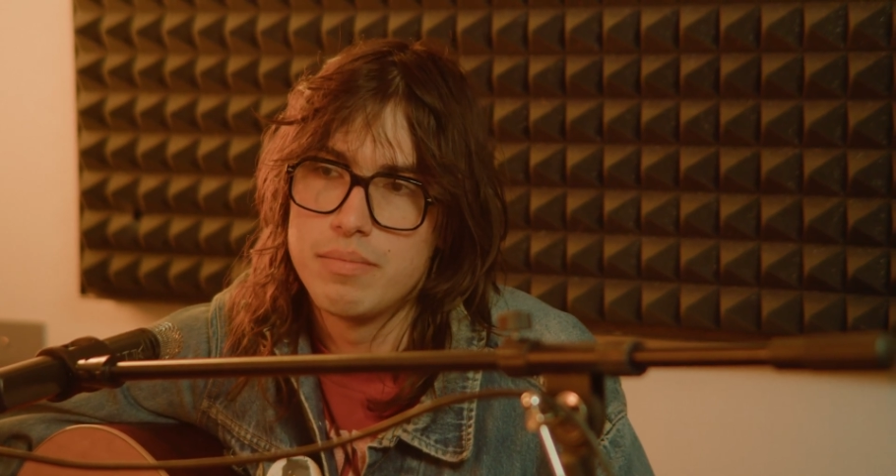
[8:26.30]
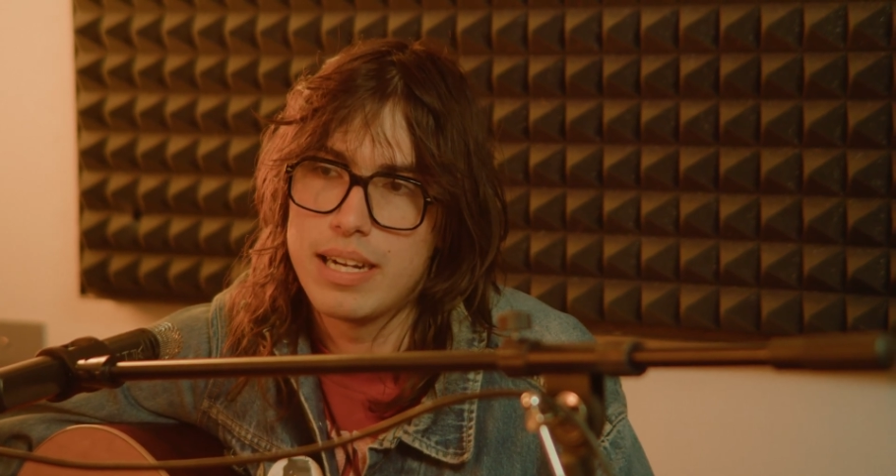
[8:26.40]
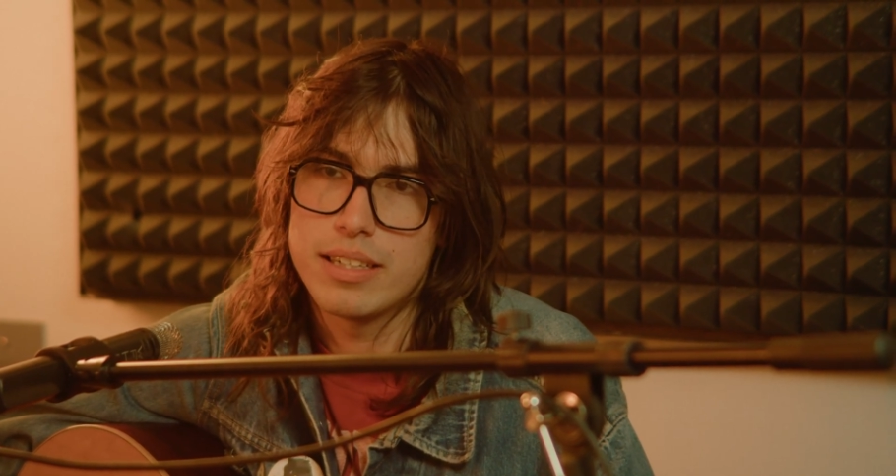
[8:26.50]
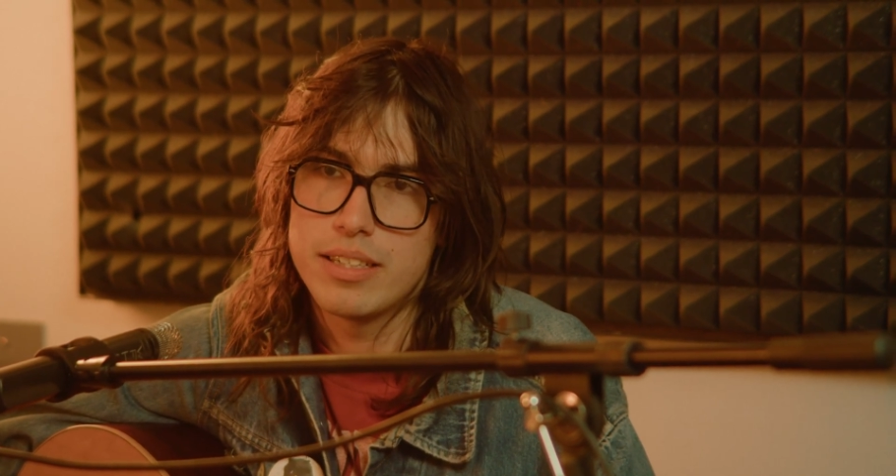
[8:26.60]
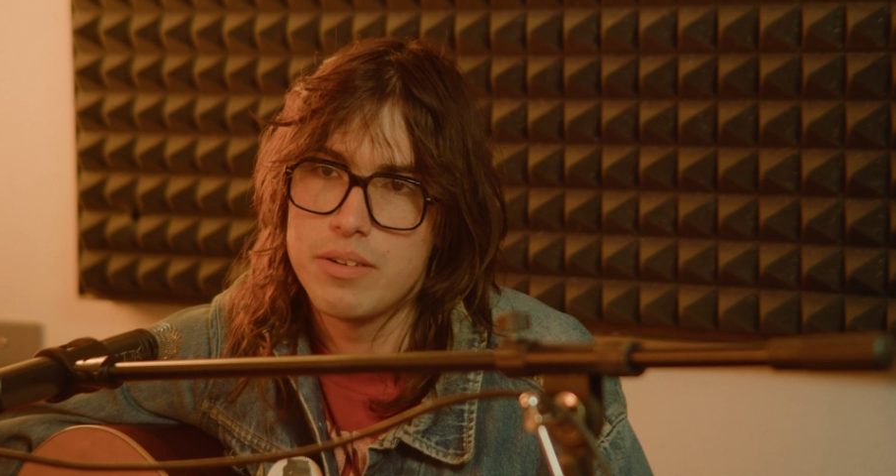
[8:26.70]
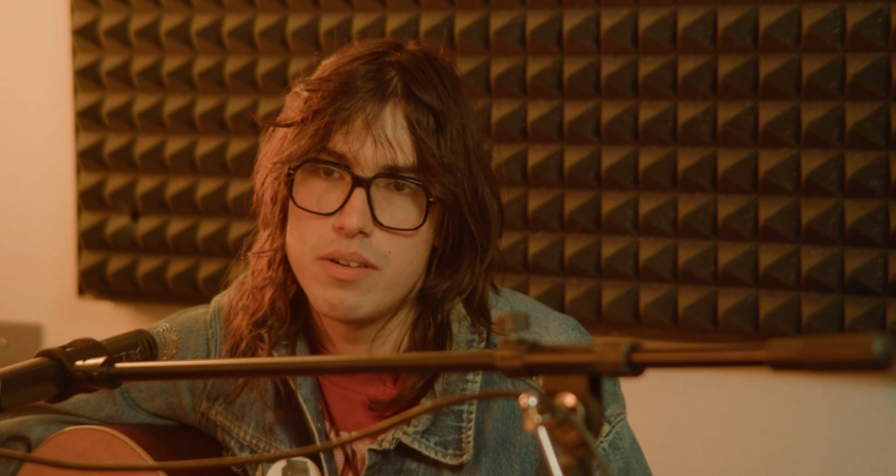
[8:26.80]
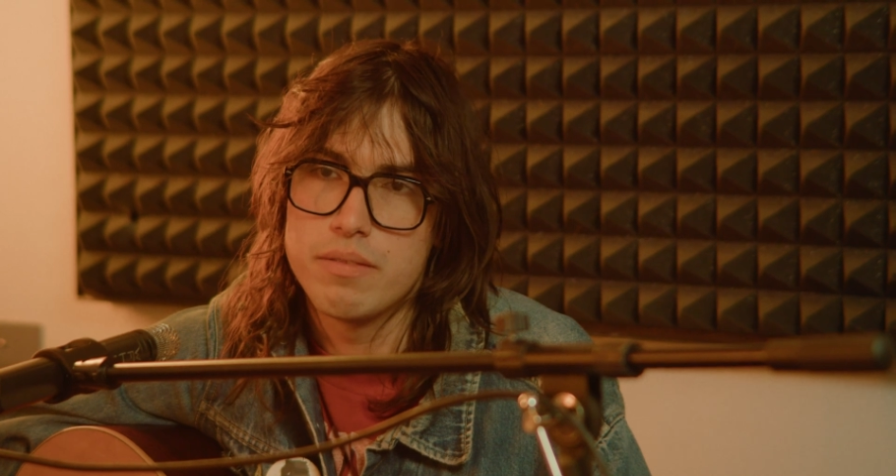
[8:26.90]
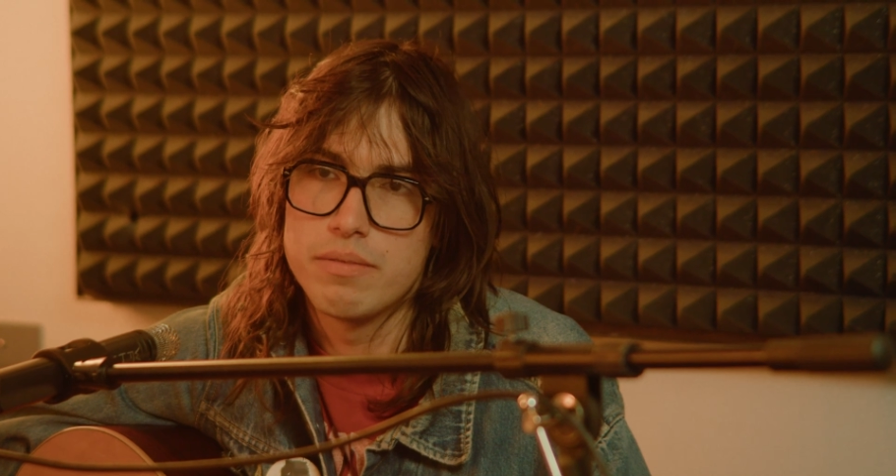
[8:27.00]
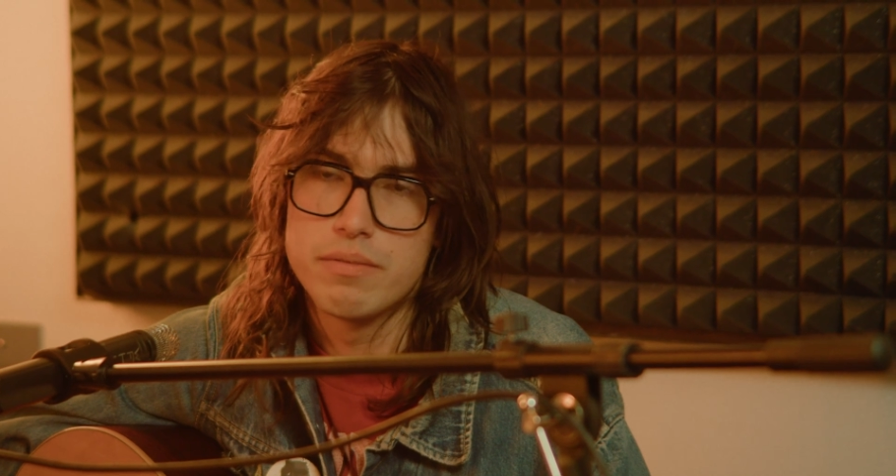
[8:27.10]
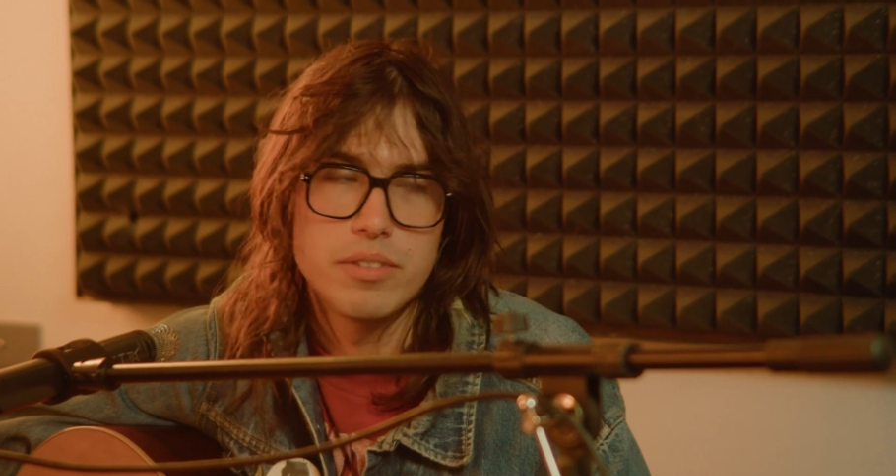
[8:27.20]
I could go
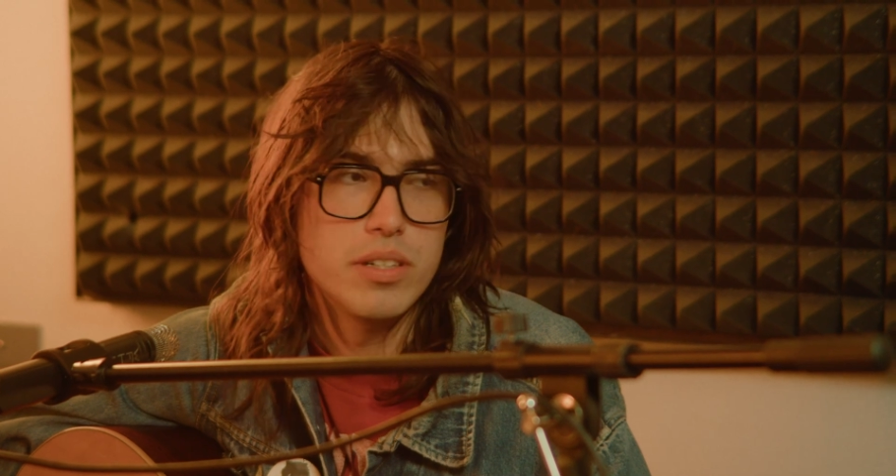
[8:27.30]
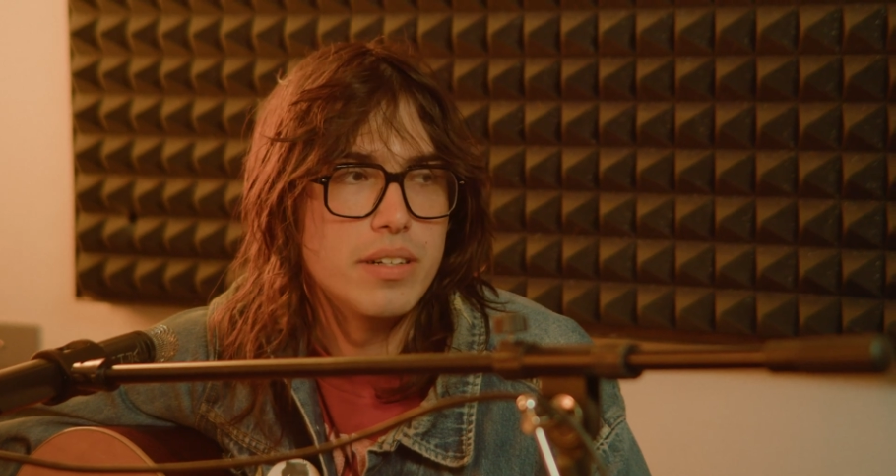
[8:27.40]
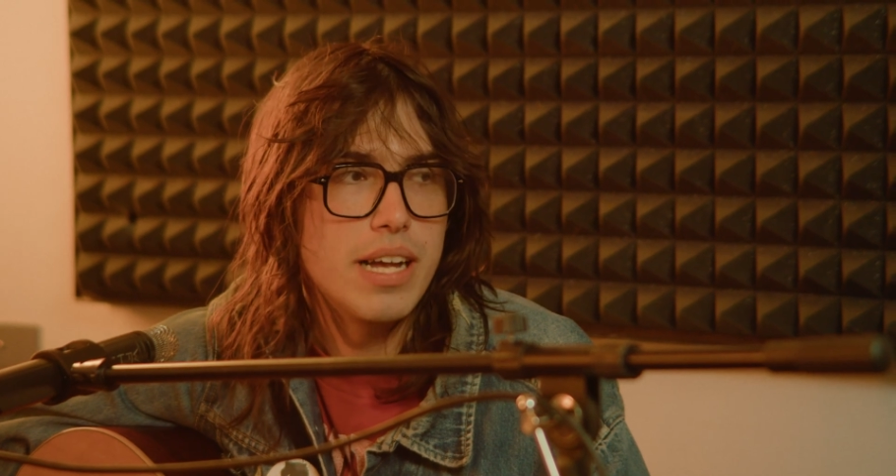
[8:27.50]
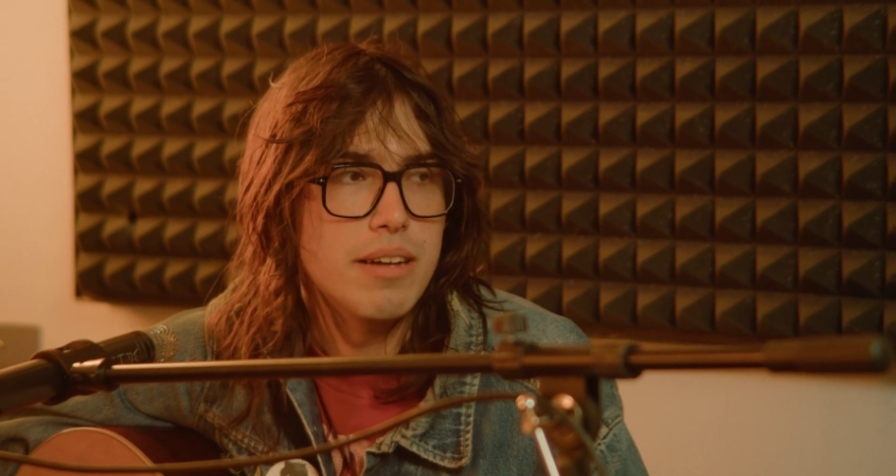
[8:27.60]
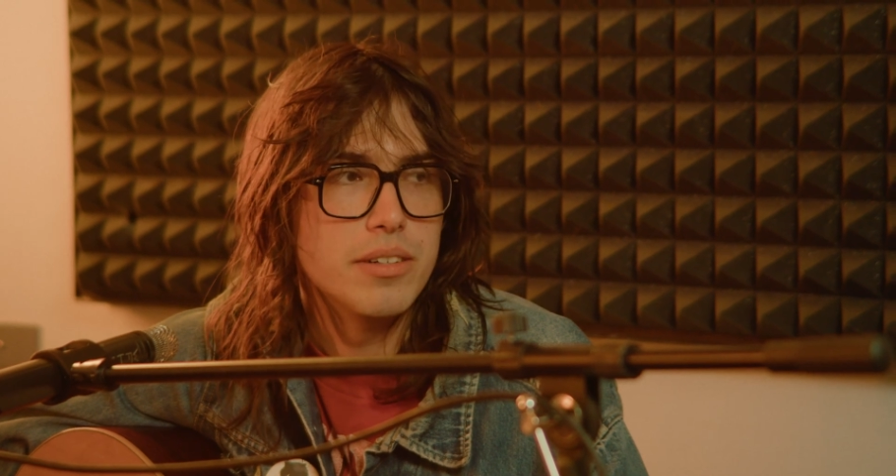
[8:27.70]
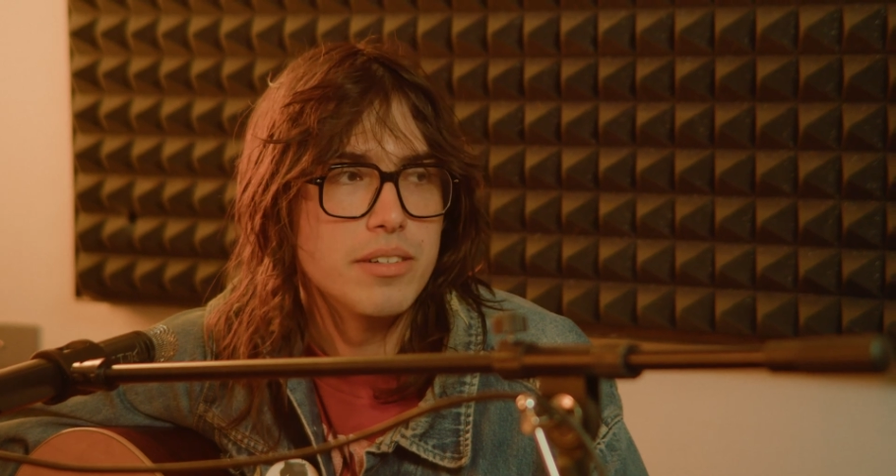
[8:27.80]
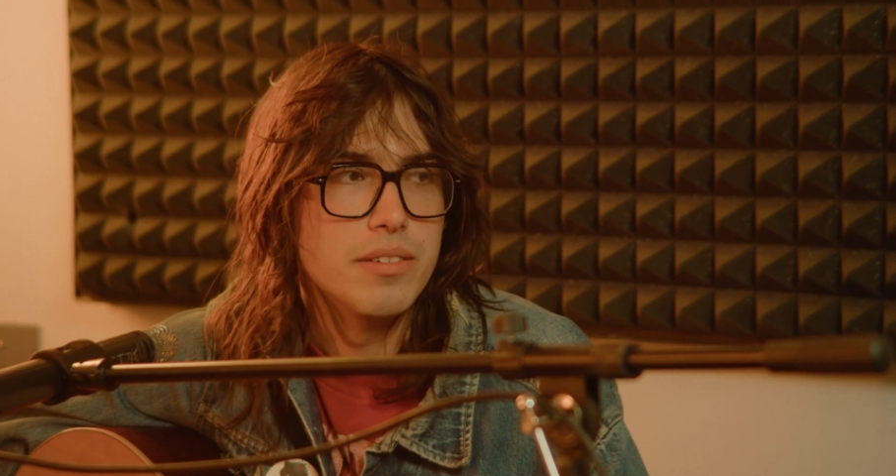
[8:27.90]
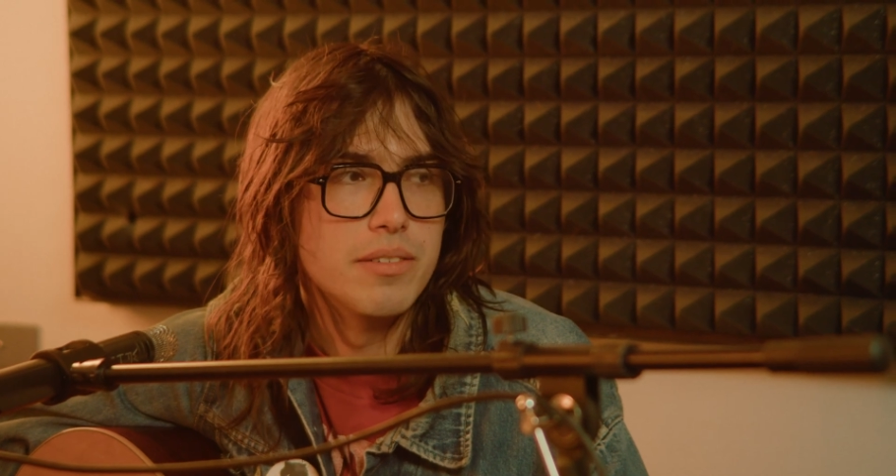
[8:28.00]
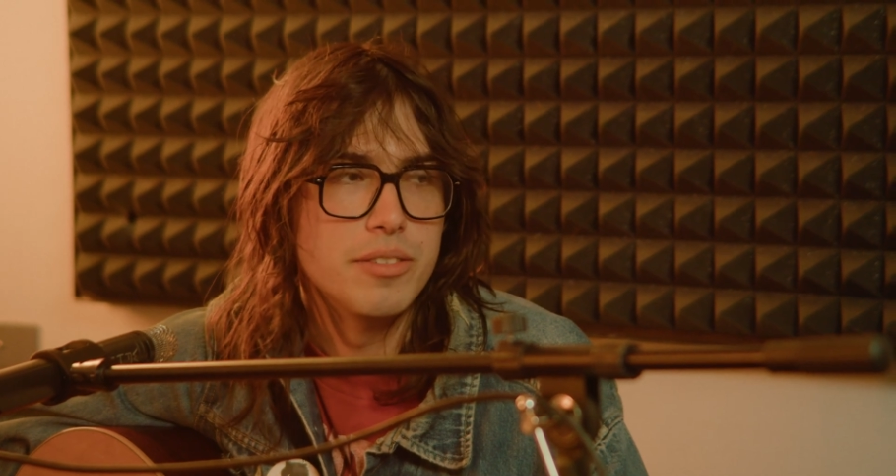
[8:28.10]
on forever.